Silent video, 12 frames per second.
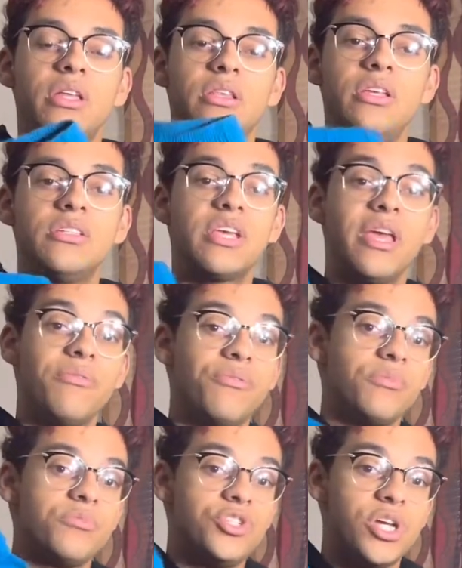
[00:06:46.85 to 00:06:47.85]
These came
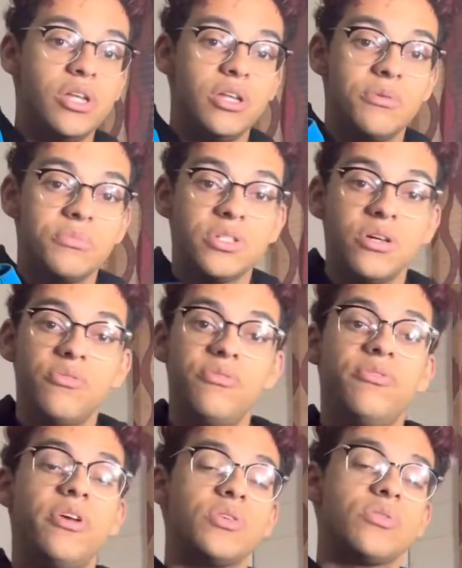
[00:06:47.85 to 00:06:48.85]
from Jaden himself.
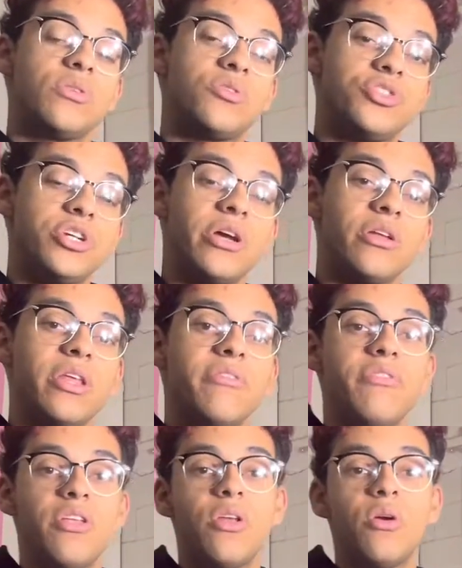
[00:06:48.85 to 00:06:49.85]
If you guys want to go check out that
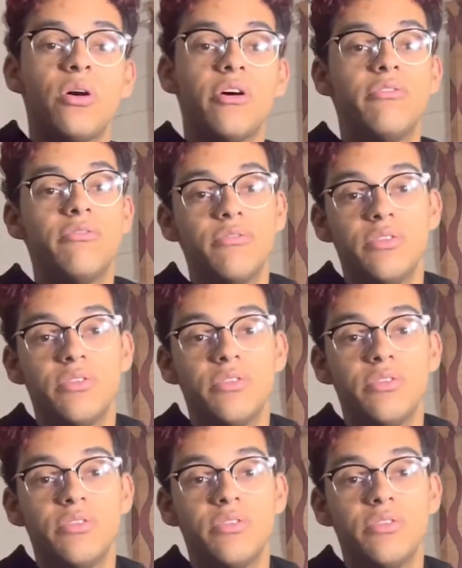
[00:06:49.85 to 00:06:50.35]
video of